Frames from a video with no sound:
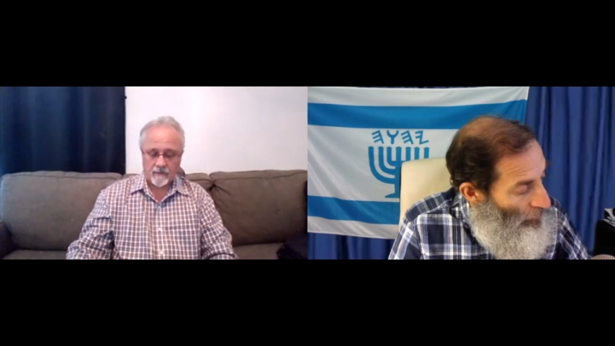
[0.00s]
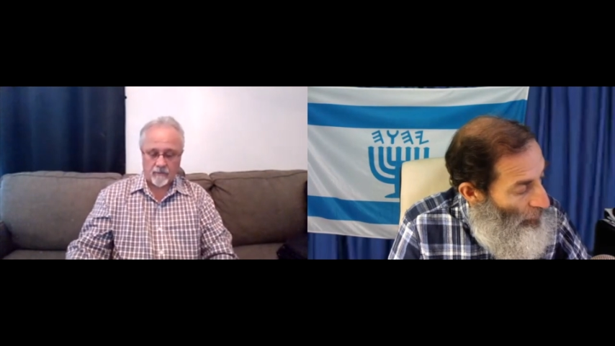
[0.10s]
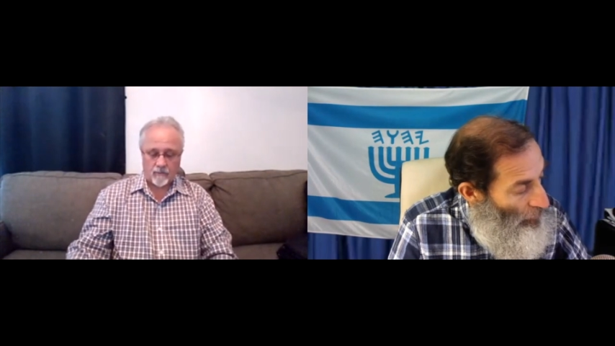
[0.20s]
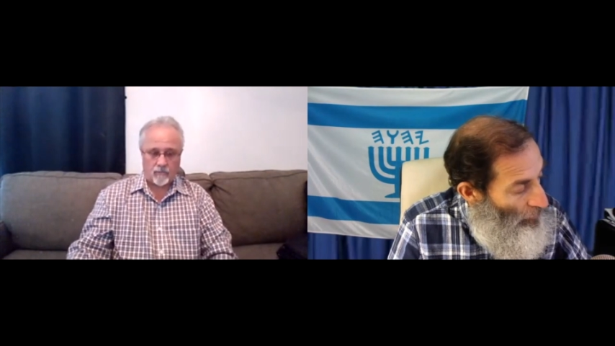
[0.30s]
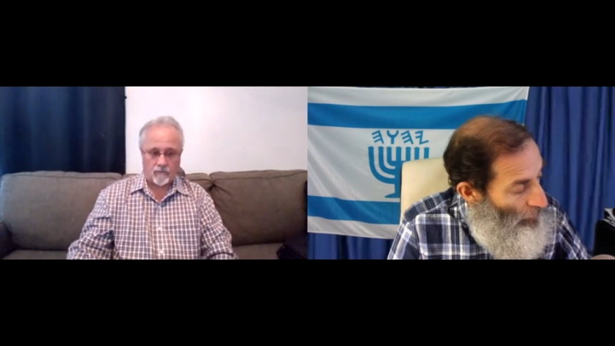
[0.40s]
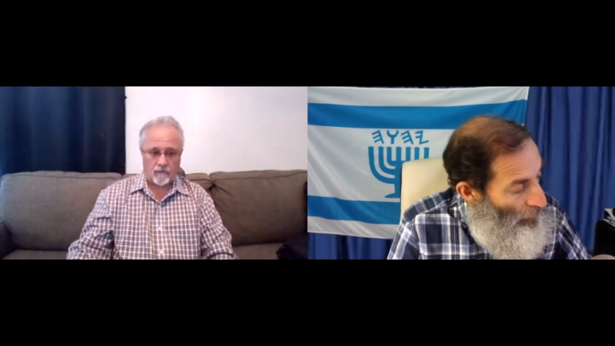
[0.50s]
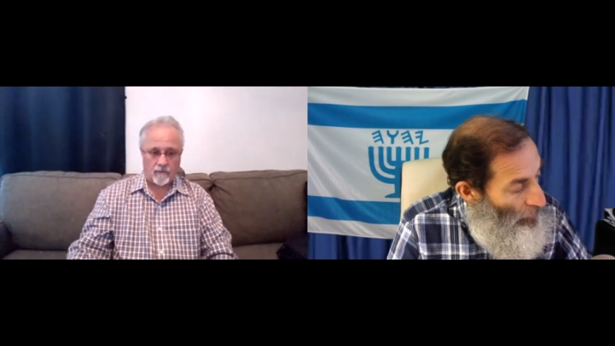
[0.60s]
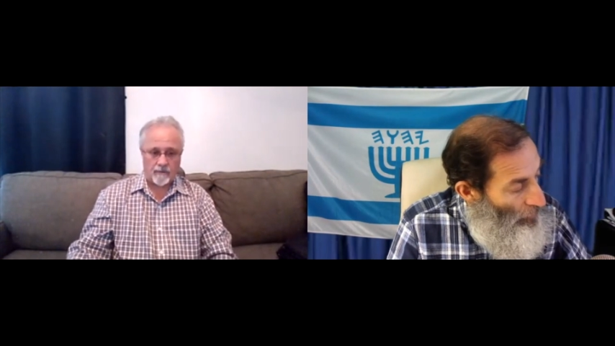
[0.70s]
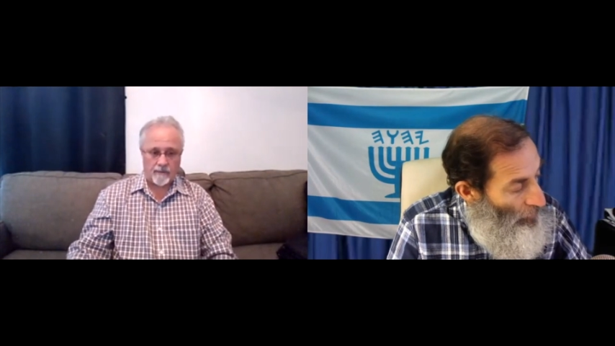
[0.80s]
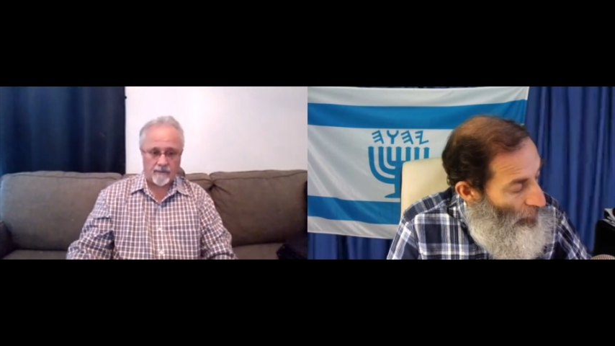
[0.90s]
Speaker 1: or
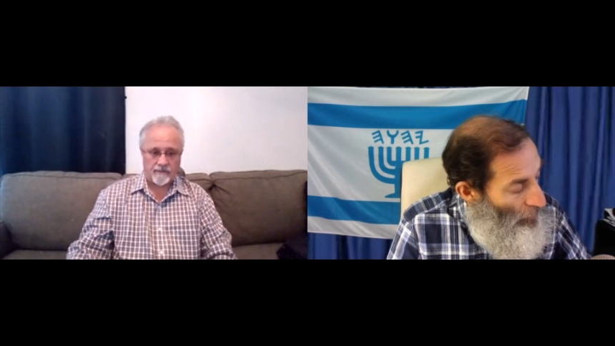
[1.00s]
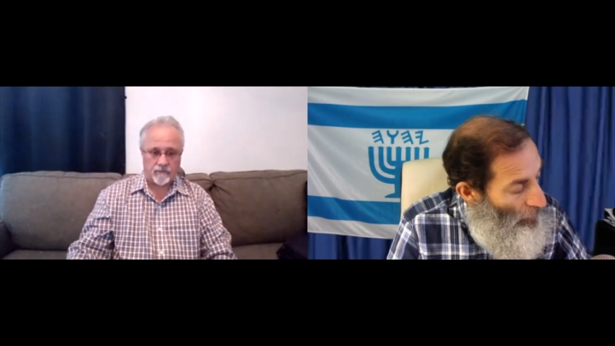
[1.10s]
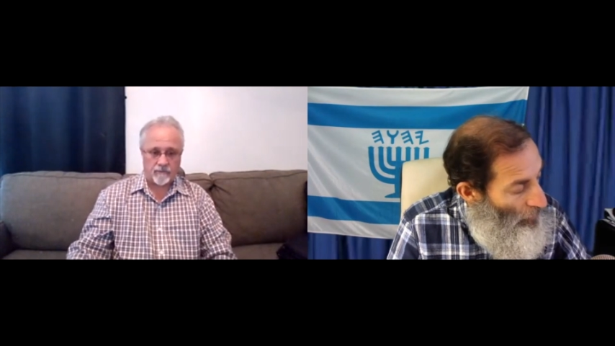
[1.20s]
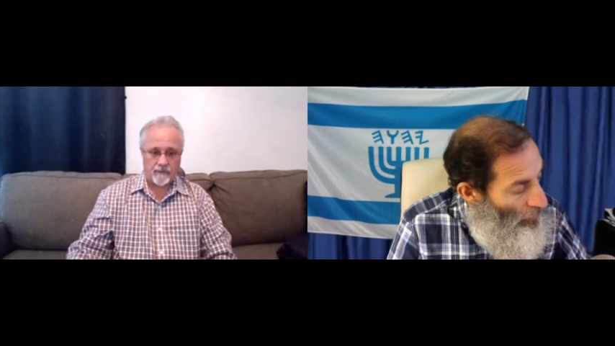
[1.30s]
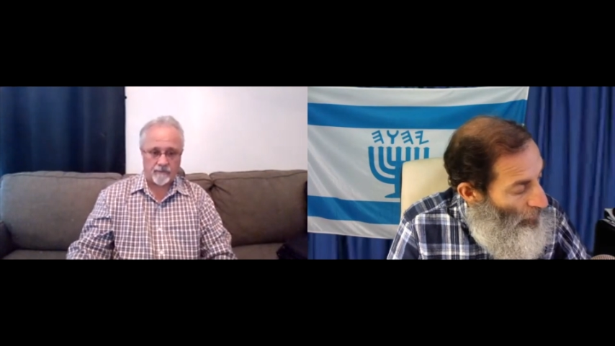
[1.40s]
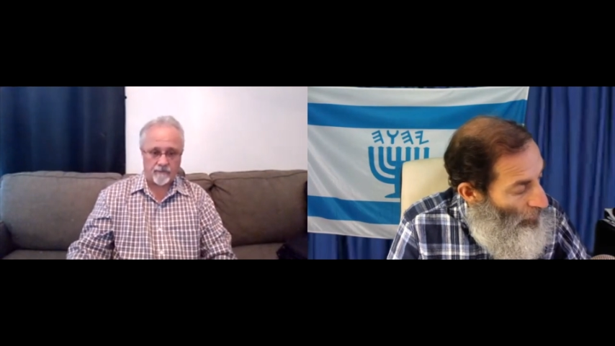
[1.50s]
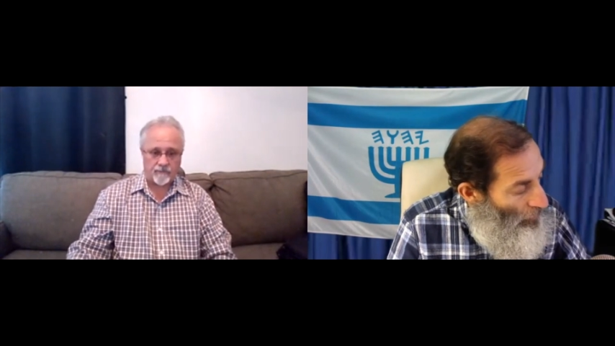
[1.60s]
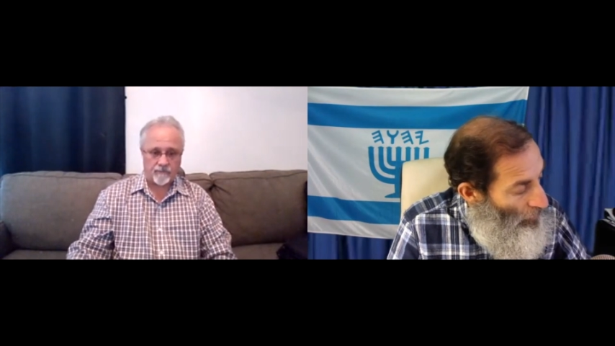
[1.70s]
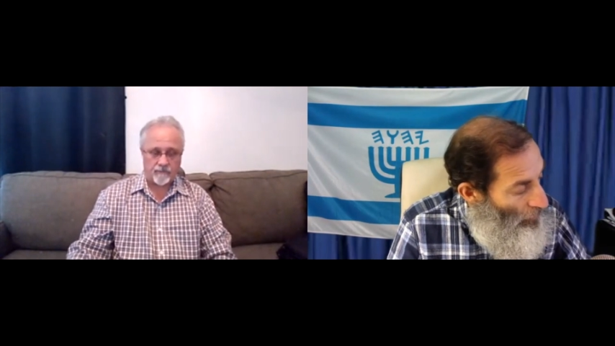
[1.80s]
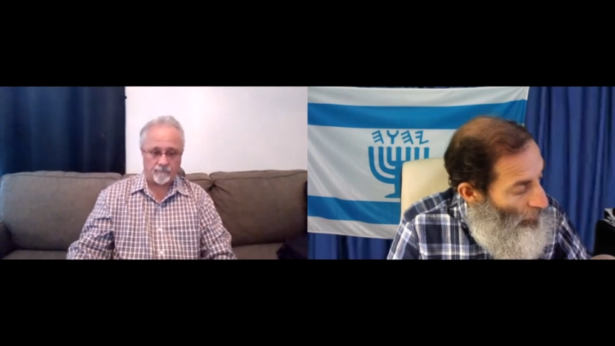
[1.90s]
it's going
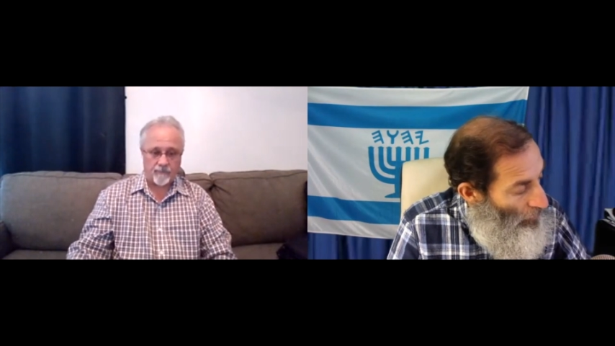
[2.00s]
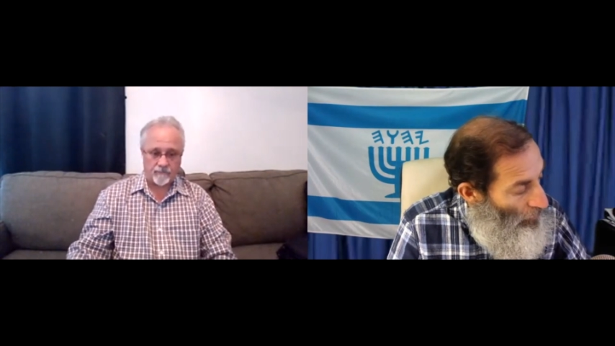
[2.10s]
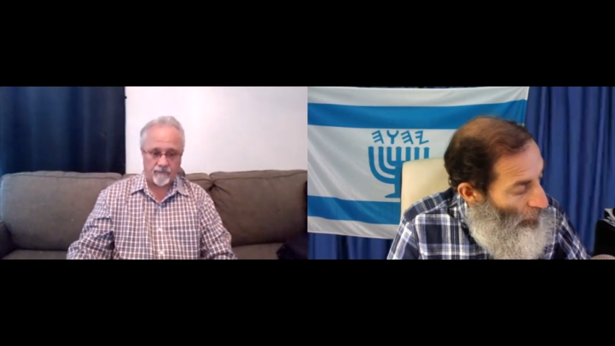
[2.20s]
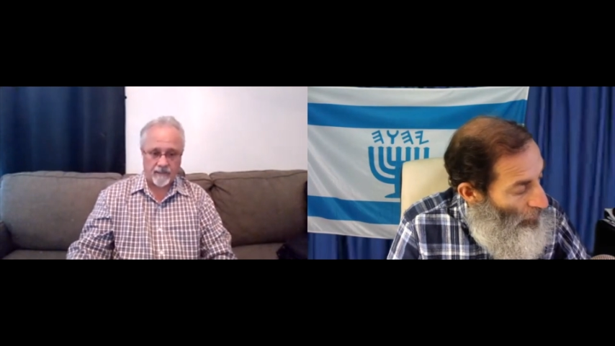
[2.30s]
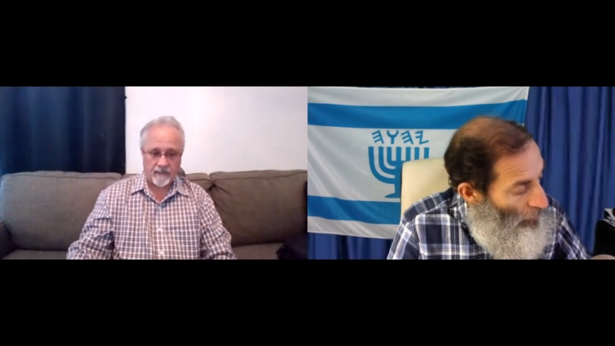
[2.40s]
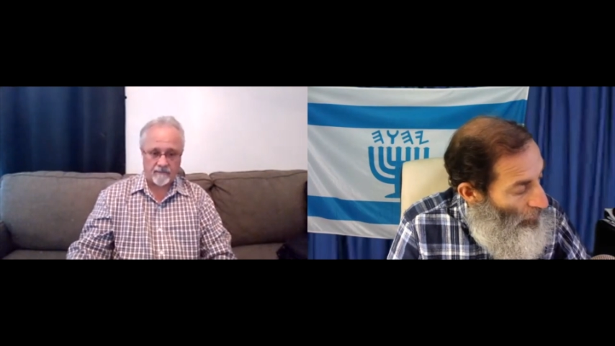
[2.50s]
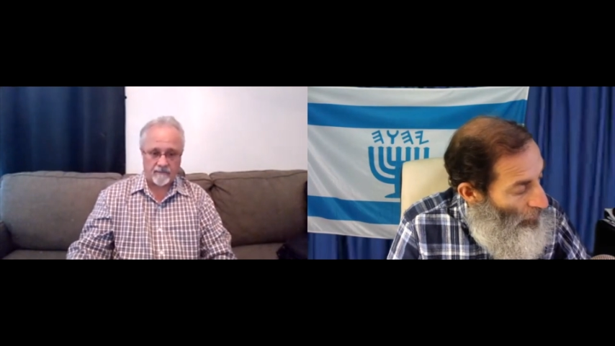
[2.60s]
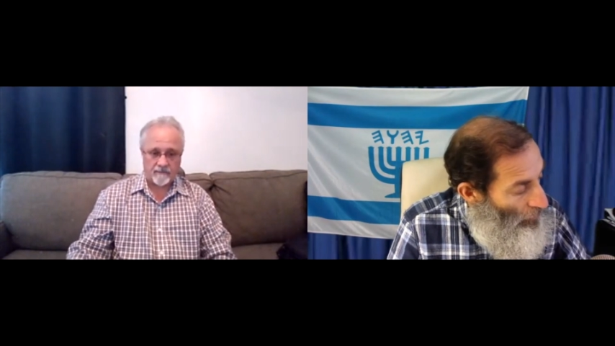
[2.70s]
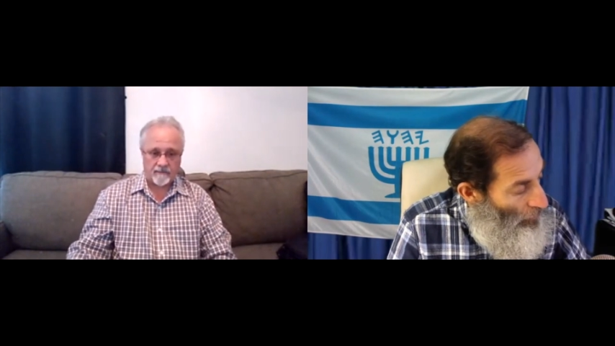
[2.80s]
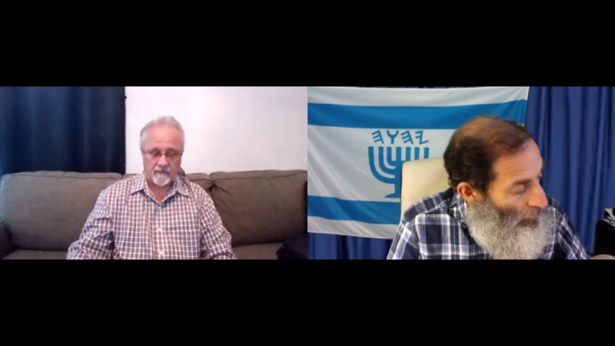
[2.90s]
to mutate
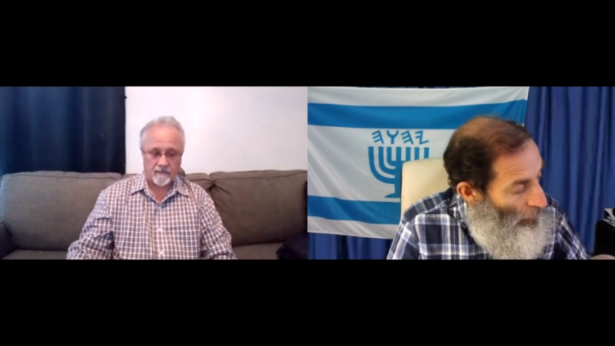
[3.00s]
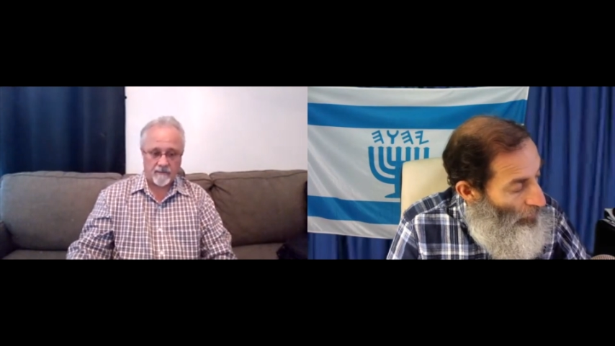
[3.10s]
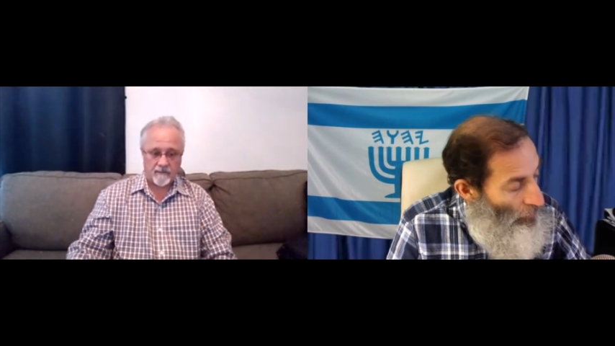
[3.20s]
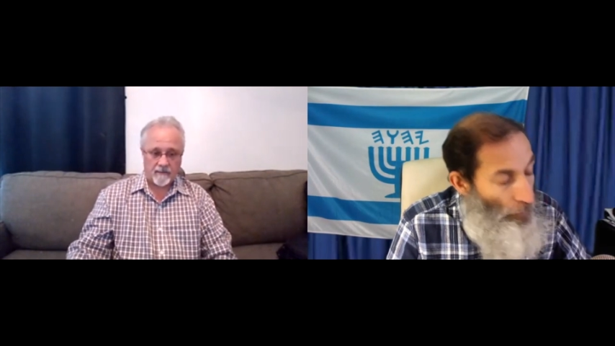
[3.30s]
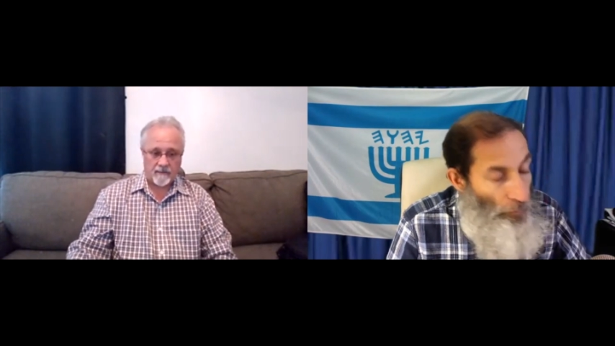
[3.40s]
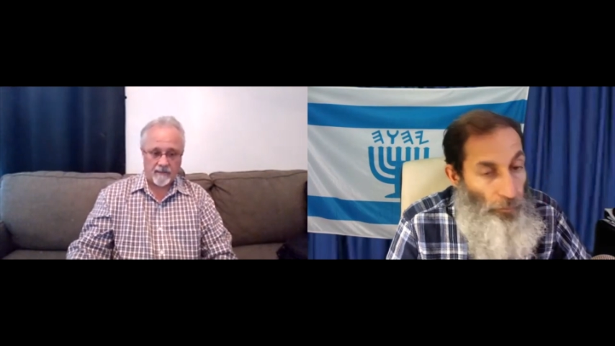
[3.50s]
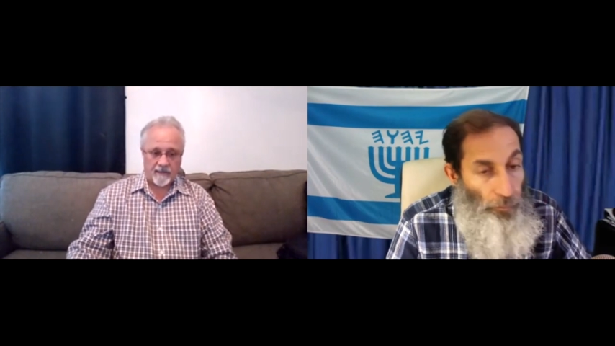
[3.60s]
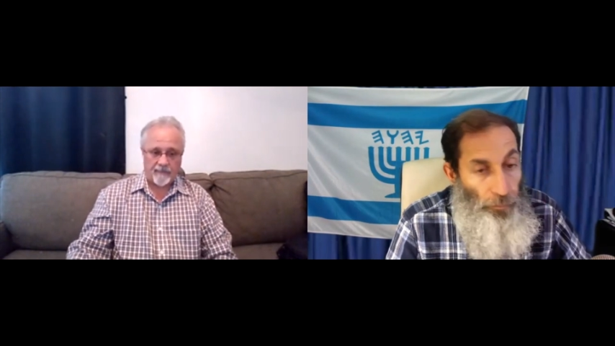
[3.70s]
and